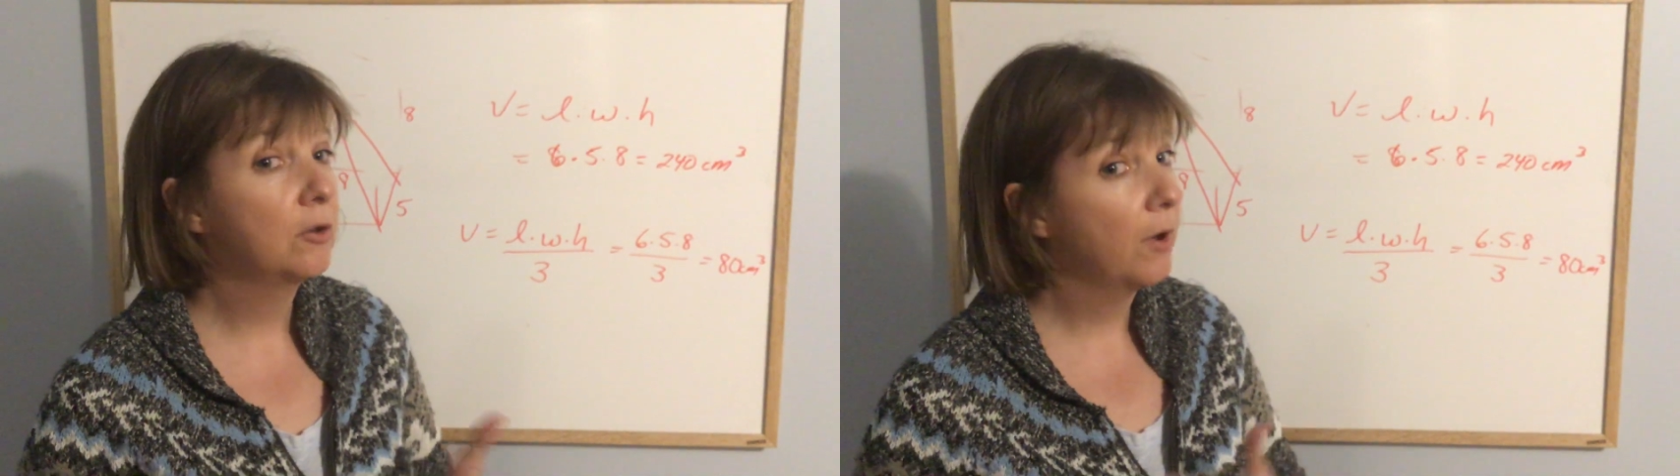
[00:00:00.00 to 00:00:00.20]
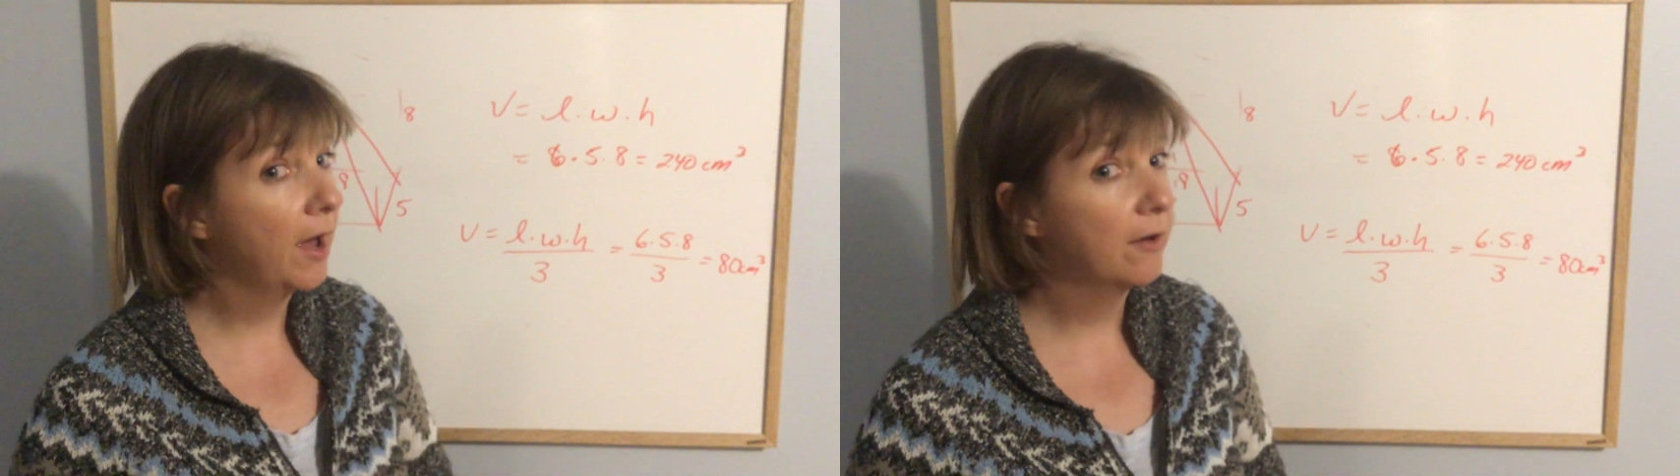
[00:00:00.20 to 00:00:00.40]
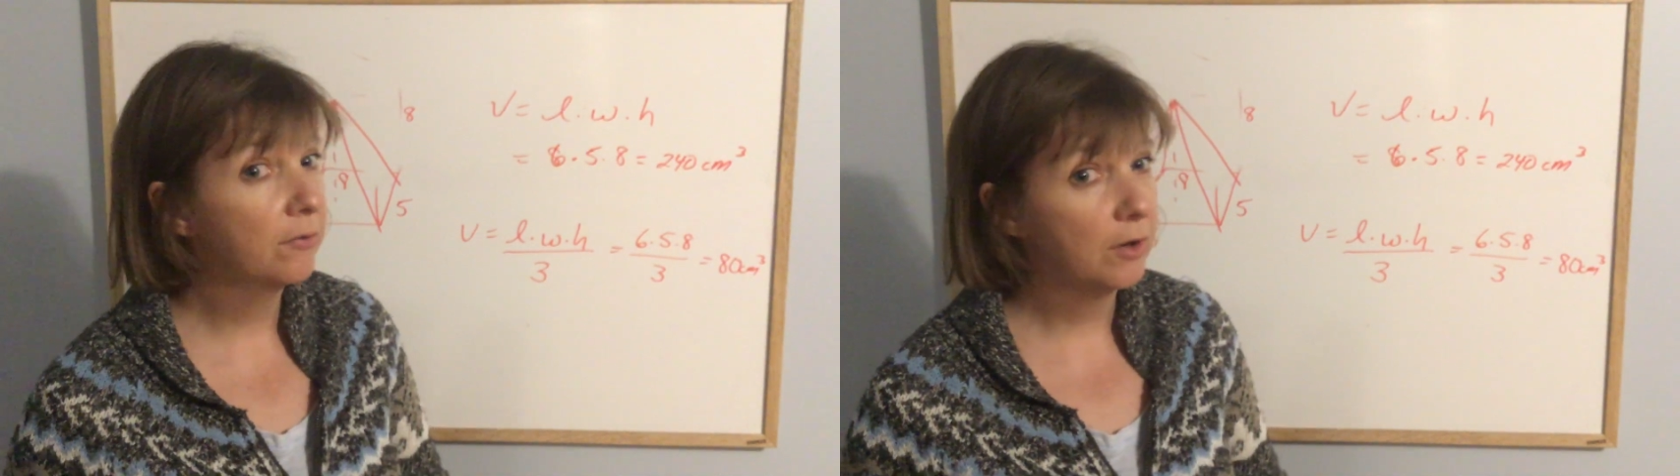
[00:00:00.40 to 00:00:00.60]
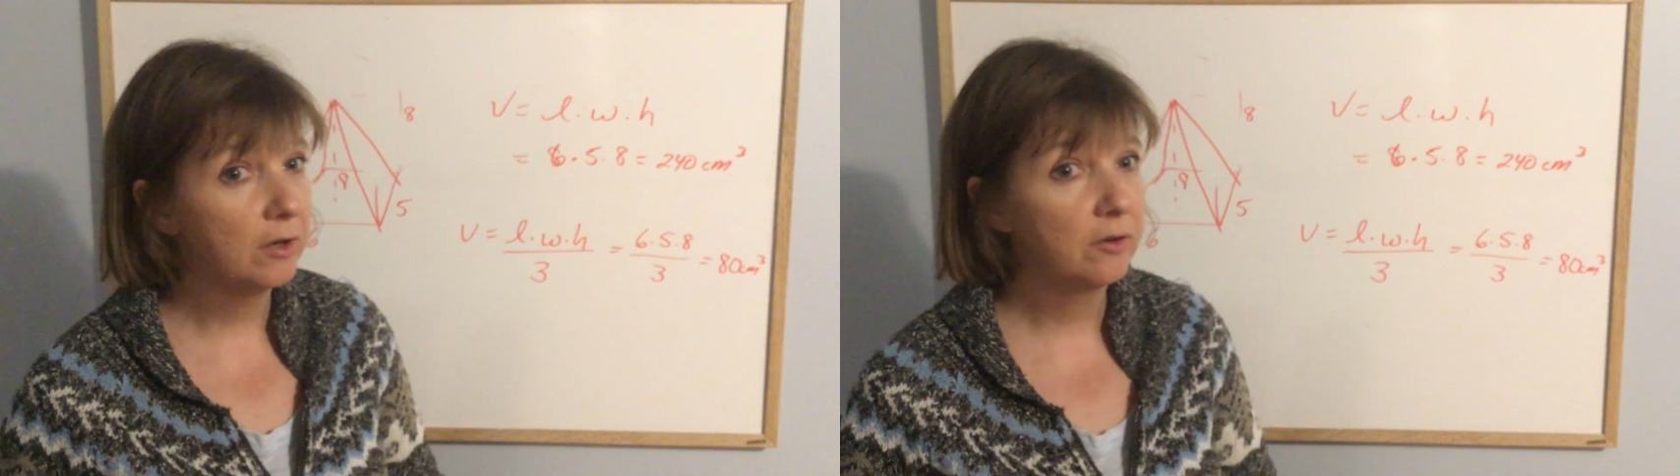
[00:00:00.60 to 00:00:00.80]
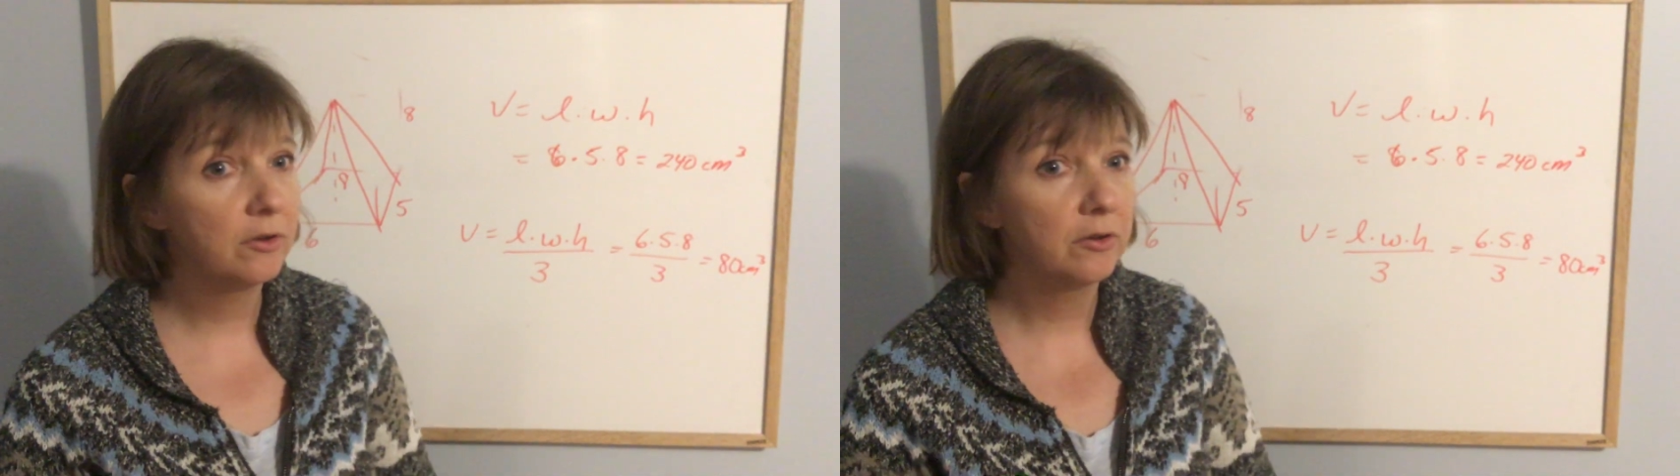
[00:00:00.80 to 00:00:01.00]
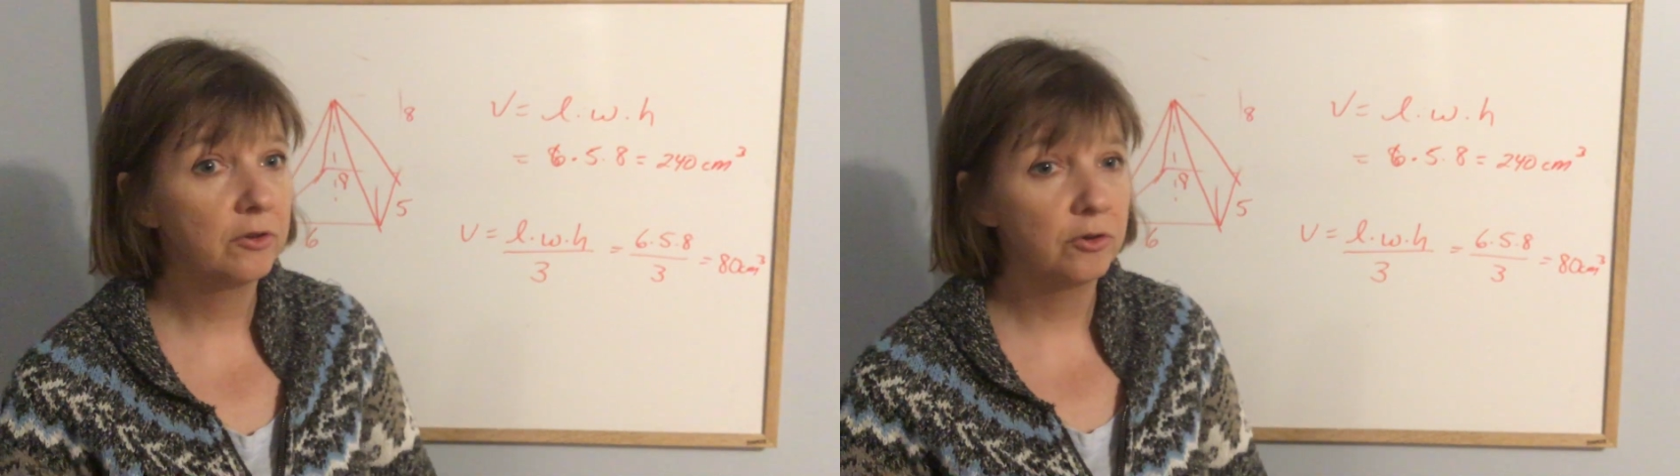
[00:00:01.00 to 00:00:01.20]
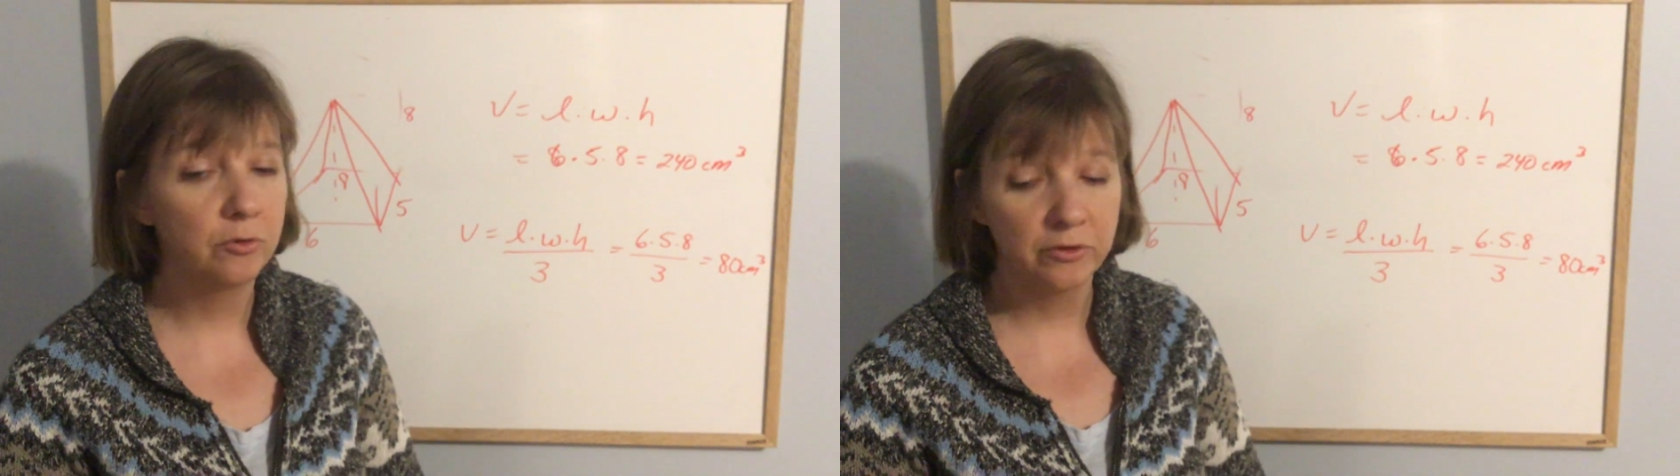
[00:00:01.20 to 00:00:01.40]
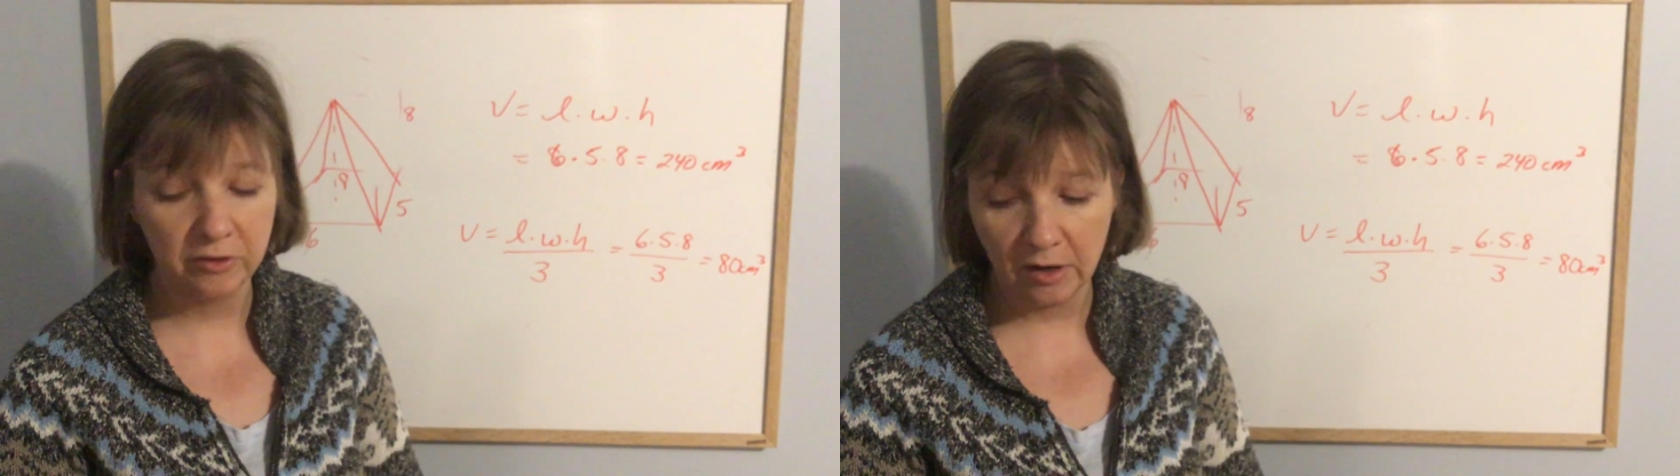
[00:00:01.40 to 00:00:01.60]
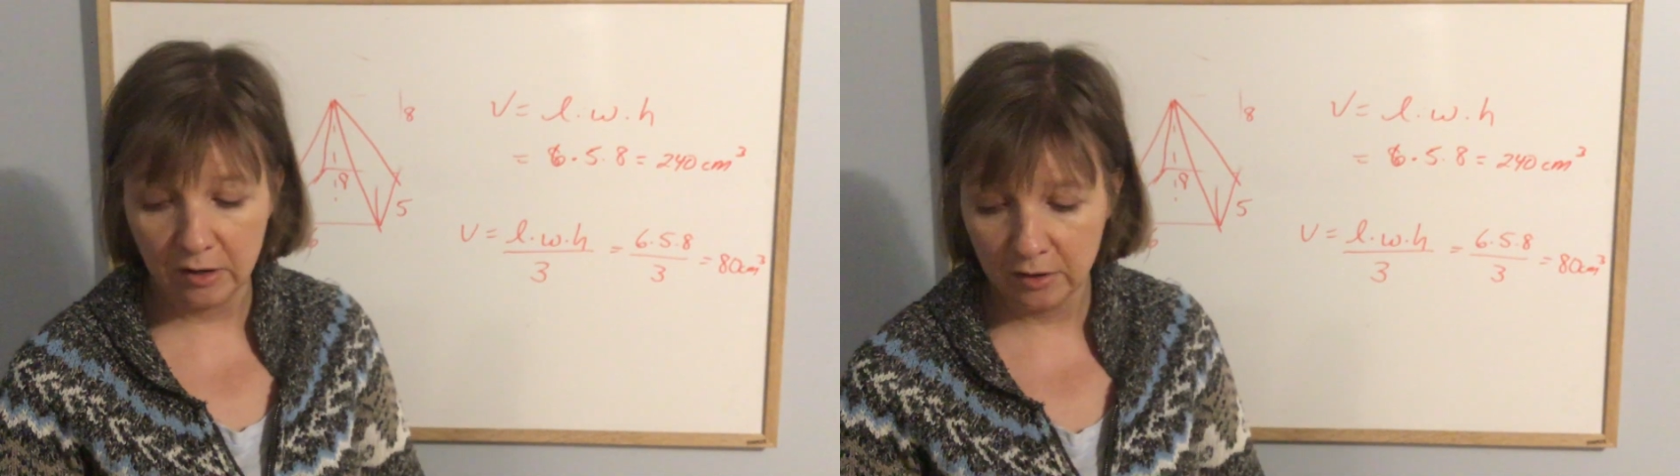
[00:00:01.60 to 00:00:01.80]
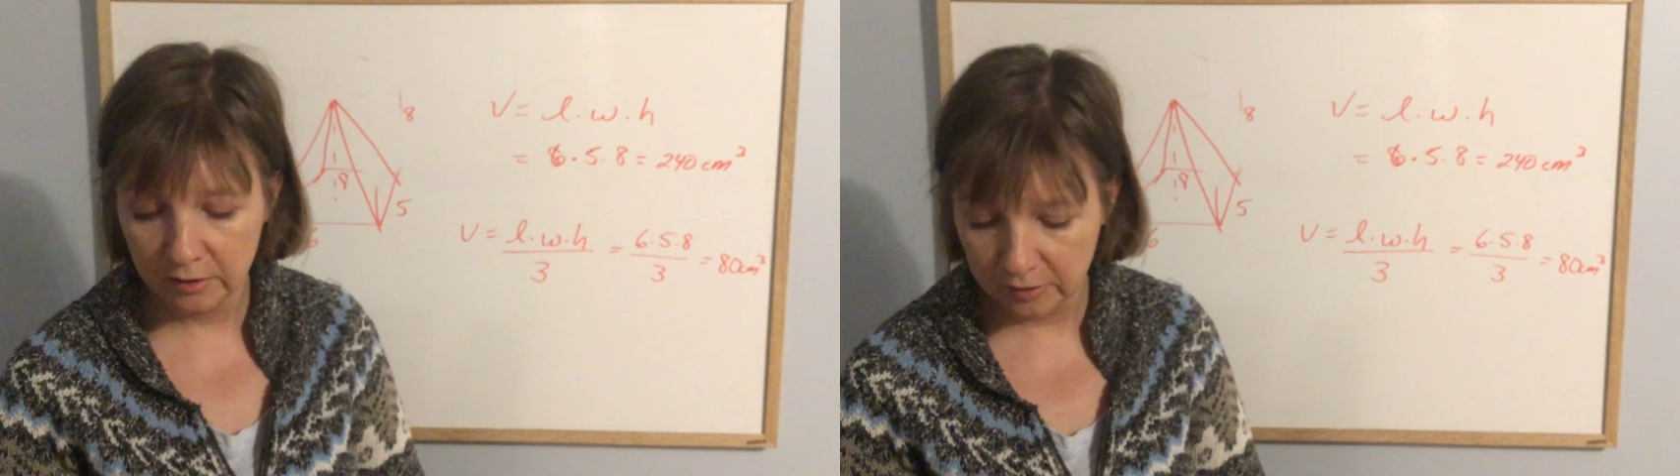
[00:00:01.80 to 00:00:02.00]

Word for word: you have until Tuesday